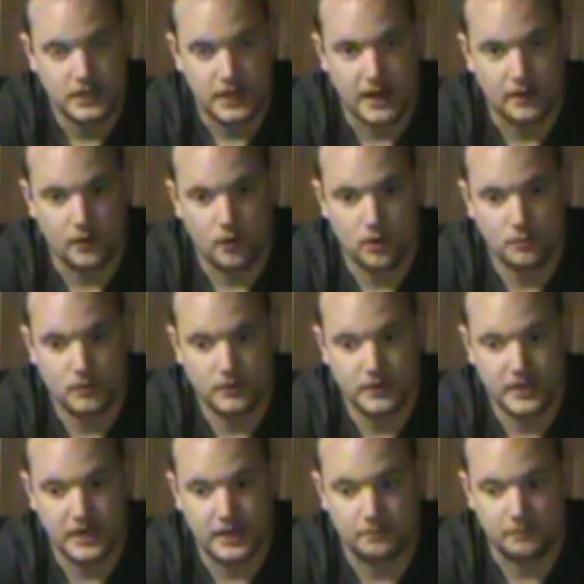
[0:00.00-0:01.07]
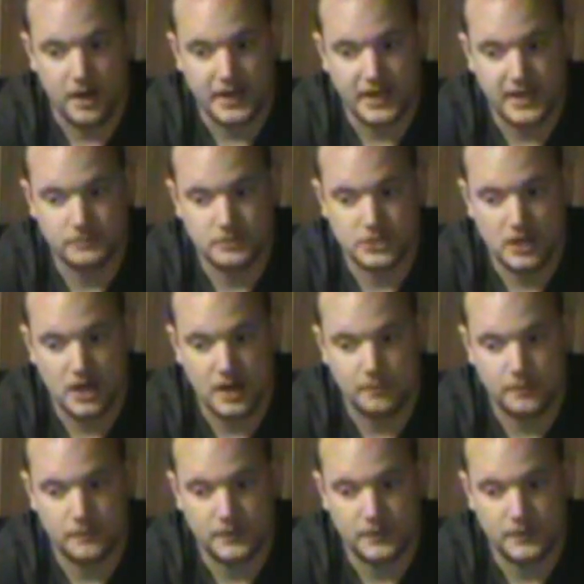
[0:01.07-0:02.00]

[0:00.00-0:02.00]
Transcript: Now, normally at my GameStop,